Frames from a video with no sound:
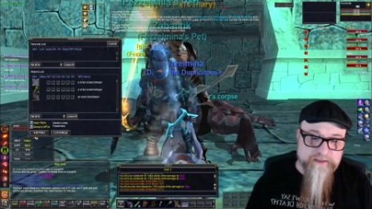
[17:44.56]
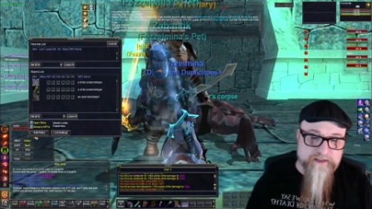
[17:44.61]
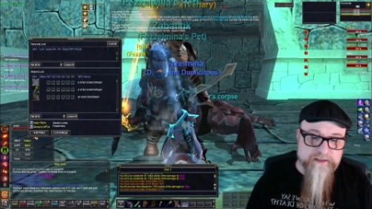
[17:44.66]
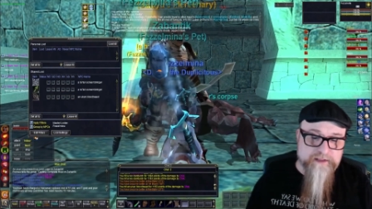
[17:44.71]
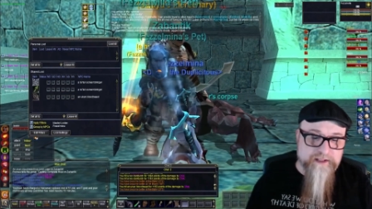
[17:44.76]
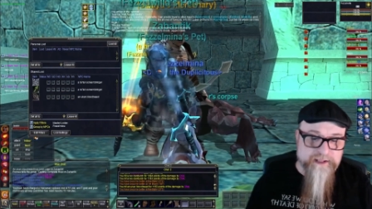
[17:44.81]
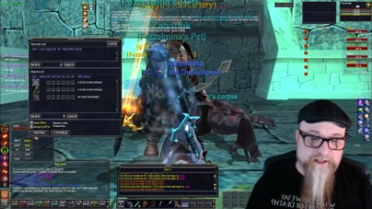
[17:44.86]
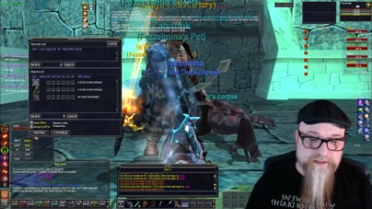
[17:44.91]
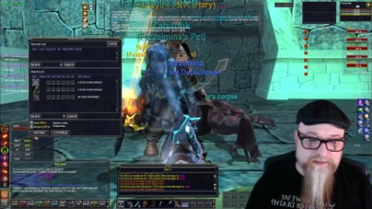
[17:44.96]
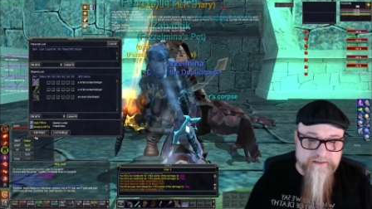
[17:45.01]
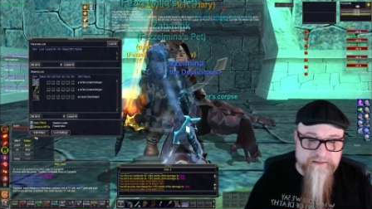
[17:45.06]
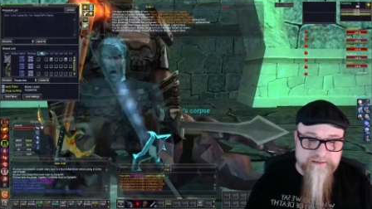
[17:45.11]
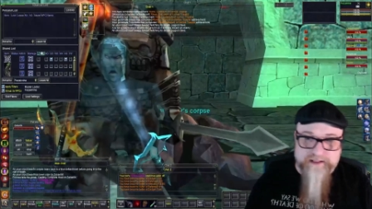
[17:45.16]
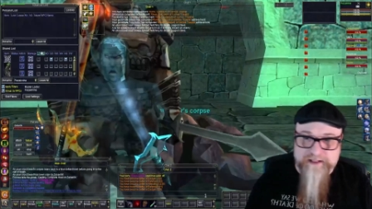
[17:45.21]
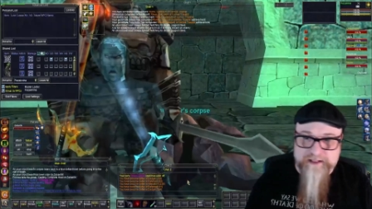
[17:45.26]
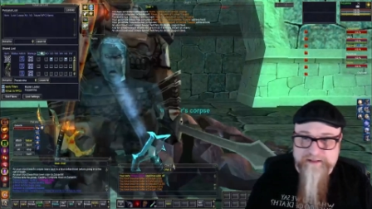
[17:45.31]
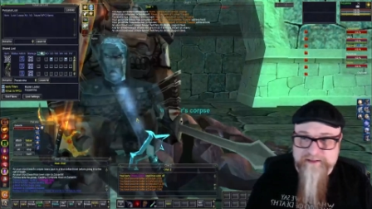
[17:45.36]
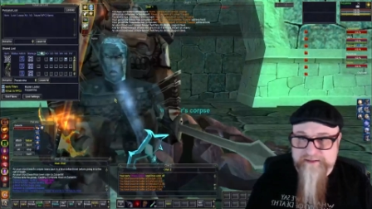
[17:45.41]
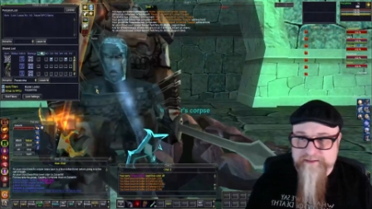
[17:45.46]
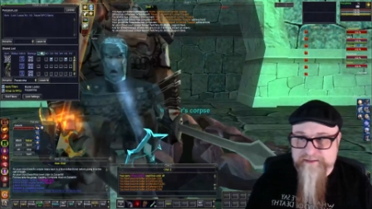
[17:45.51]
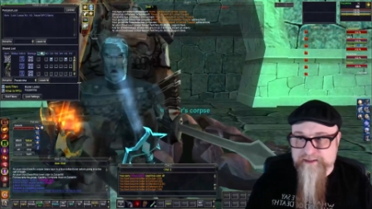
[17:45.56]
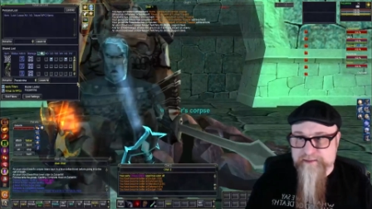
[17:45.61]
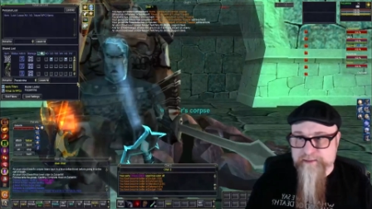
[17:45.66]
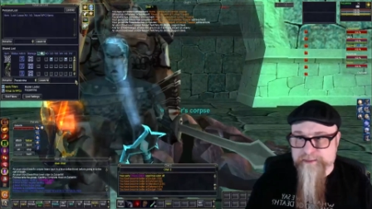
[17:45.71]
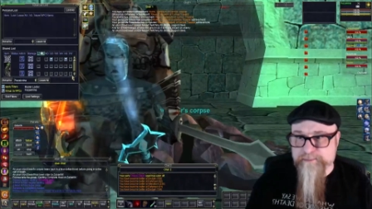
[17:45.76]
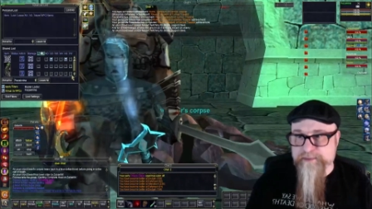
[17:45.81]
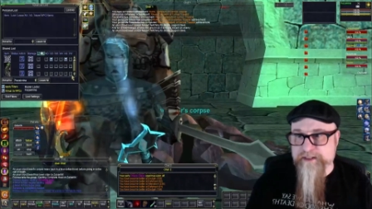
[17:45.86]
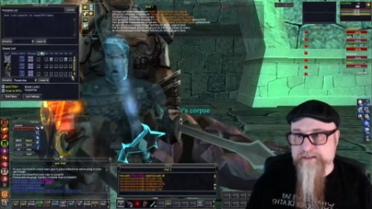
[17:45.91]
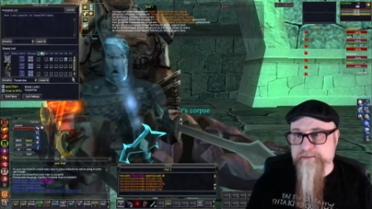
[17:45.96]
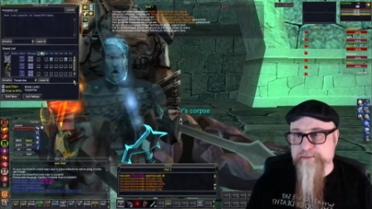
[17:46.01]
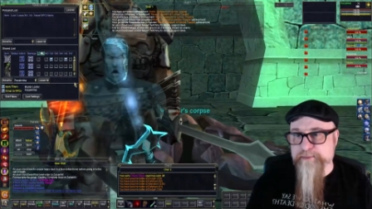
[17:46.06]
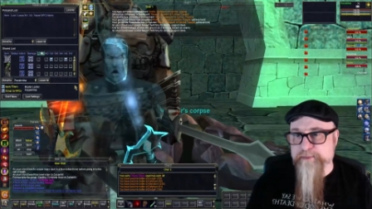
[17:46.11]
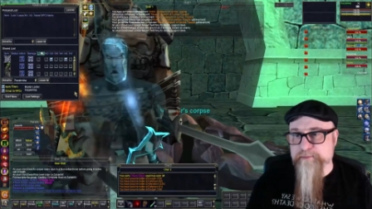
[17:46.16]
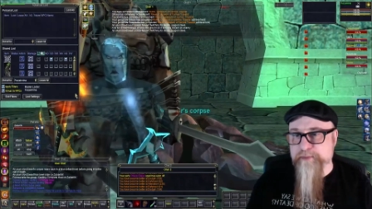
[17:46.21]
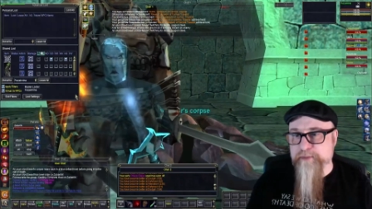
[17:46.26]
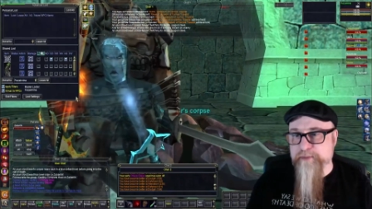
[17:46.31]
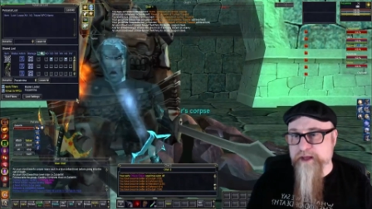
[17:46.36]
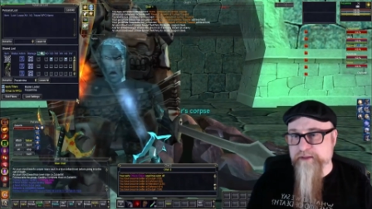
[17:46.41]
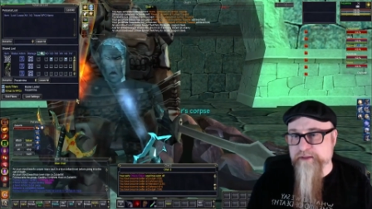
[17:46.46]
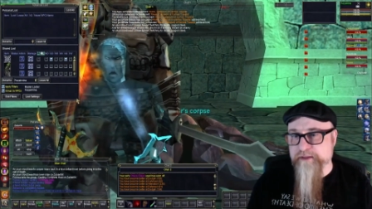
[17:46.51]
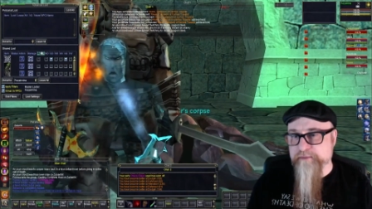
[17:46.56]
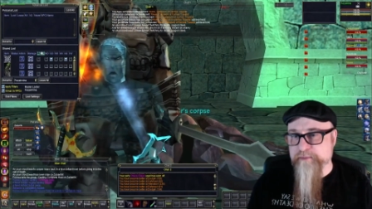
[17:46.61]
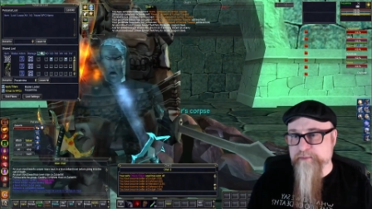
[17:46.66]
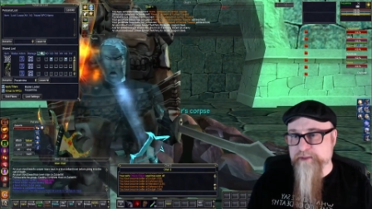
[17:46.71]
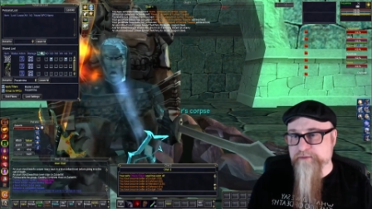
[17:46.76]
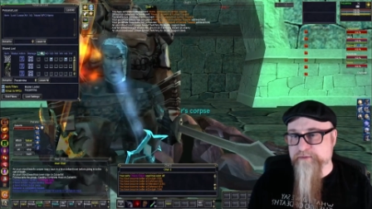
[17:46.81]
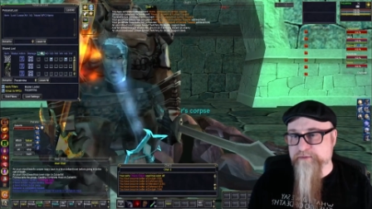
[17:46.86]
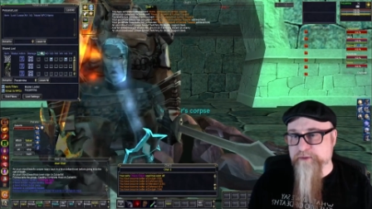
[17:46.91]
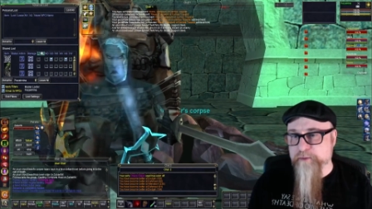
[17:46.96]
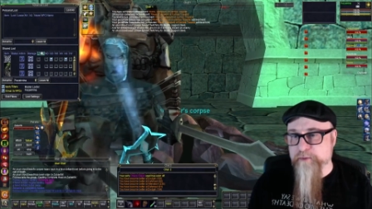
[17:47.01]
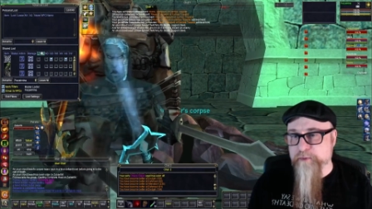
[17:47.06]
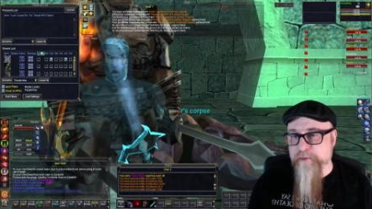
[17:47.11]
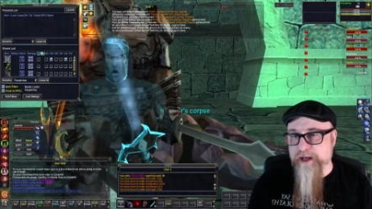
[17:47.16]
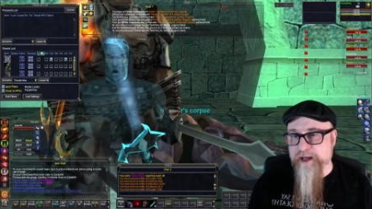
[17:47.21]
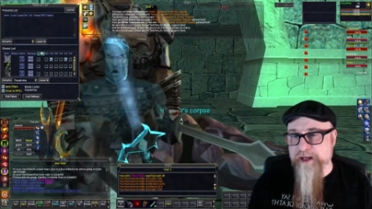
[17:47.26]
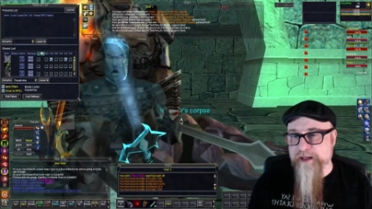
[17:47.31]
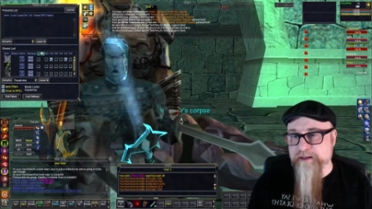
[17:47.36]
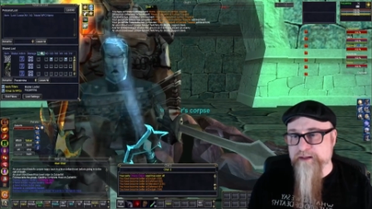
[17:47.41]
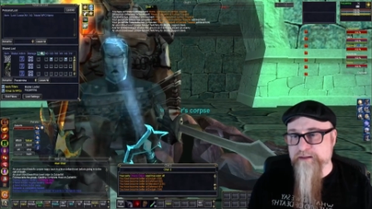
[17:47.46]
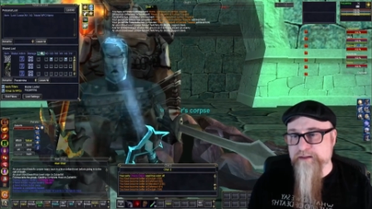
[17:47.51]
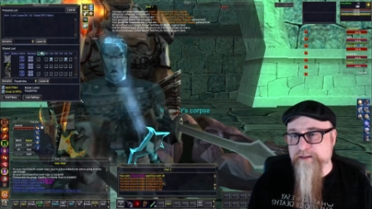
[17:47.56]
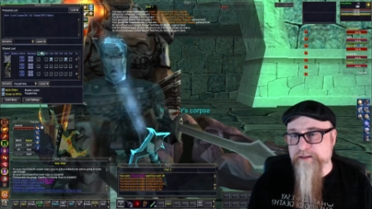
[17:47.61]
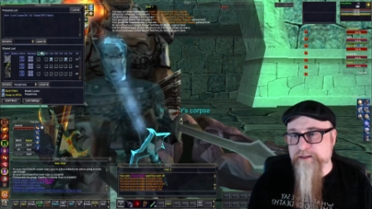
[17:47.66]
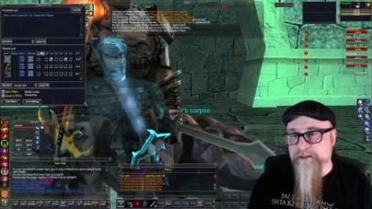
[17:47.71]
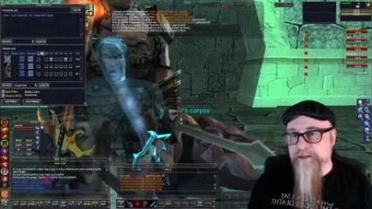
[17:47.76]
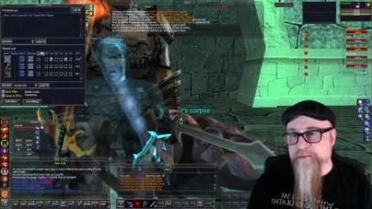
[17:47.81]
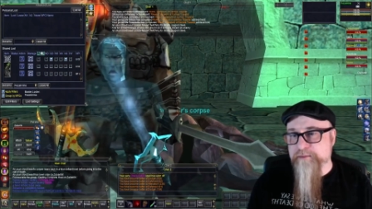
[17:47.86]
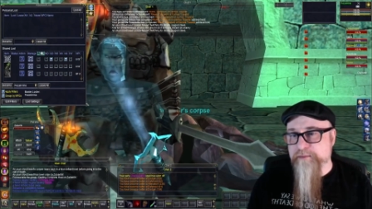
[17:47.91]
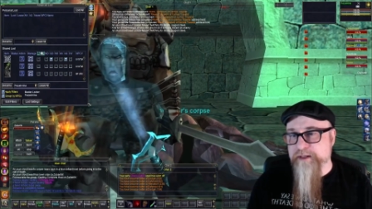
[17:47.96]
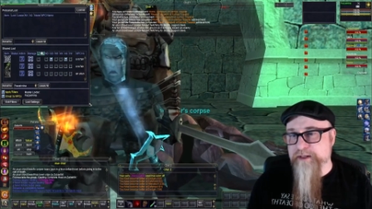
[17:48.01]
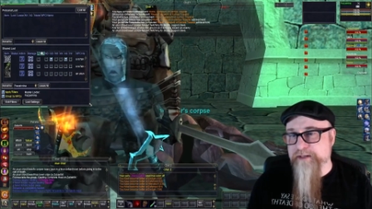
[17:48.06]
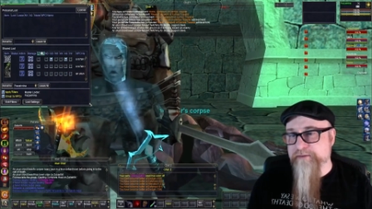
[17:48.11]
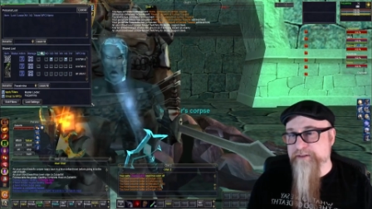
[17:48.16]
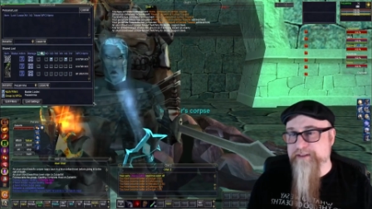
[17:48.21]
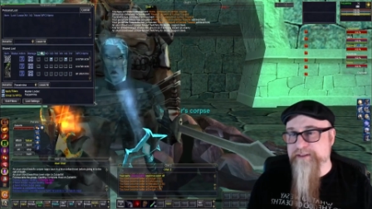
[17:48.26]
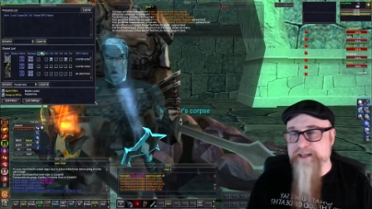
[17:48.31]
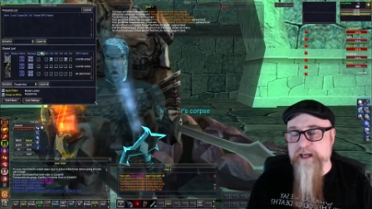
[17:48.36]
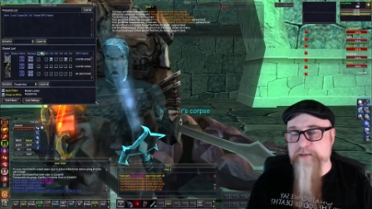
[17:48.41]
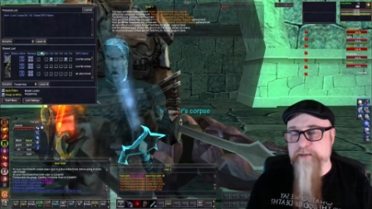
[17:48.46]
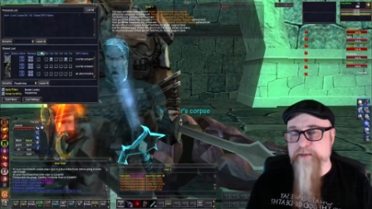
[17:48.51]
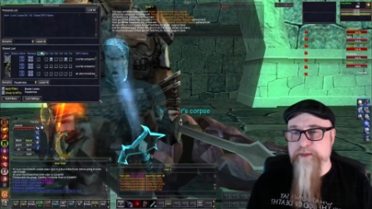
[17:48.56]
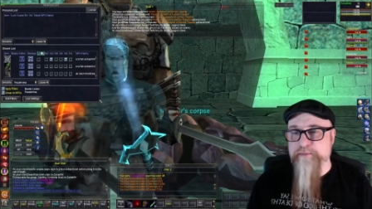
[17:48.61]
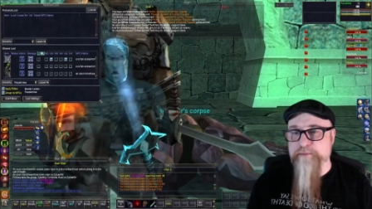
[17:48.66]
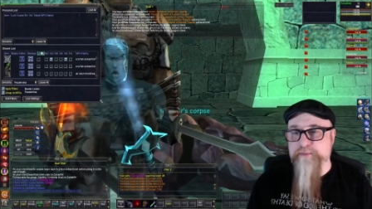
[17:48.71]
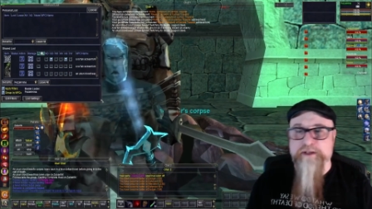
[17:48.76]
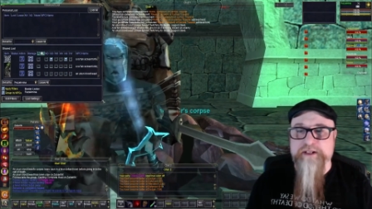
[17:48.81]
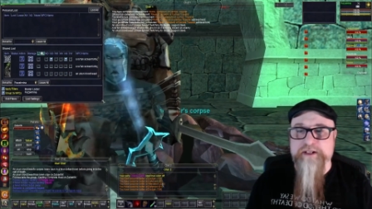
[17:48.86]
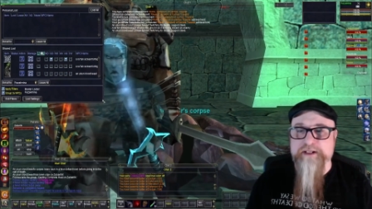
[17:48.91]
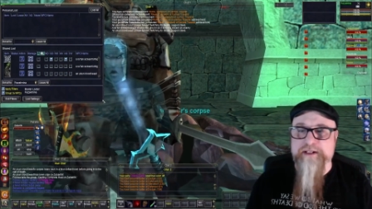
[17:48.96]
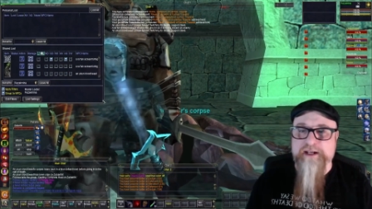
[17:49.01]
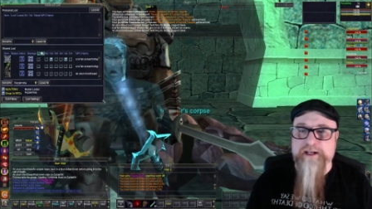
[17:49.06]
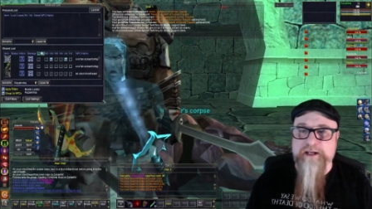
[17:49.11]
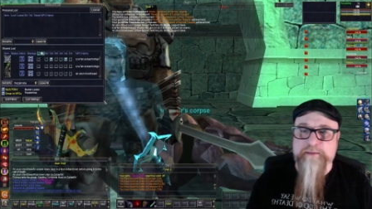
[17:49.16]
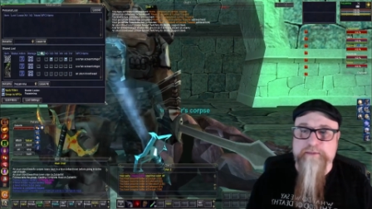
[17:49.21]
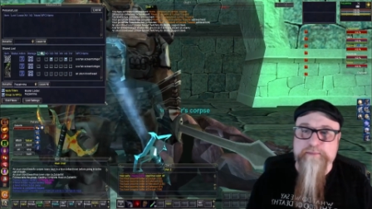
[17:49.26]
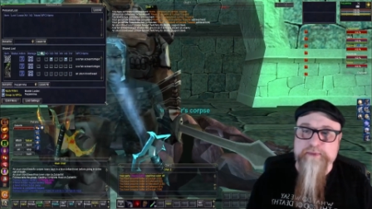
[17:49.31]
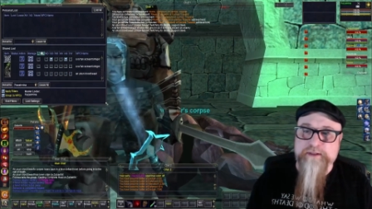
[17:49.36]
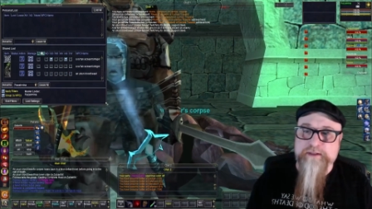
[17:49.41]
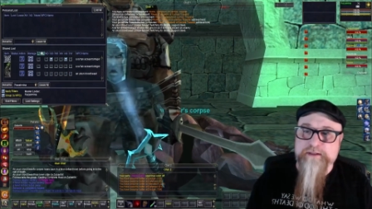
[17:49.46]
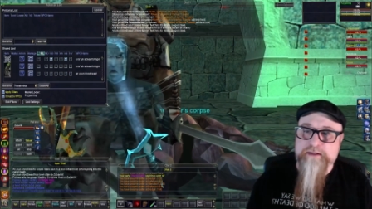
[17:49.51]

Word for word: And, and it's something that's been bothering me for a while, but every time I bring it up,